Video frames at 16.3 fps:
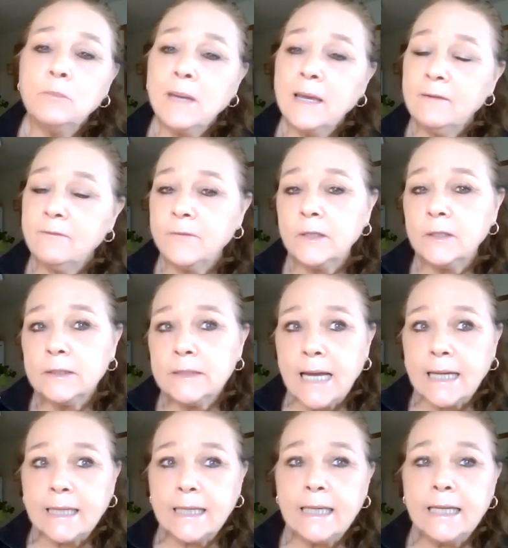You may feel
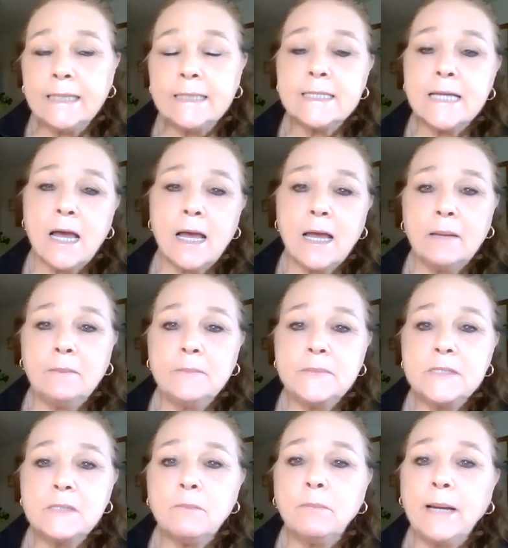lucky at
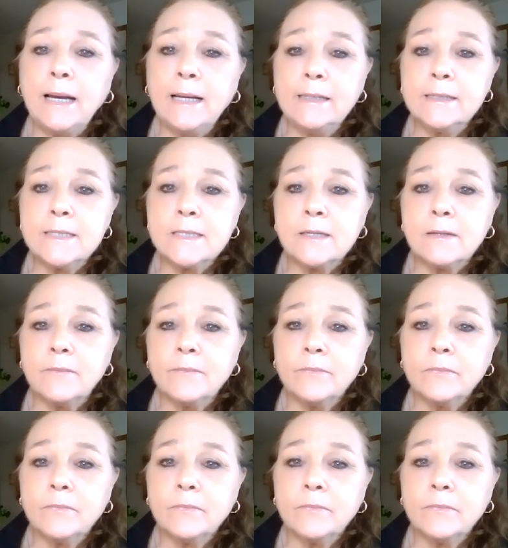times, but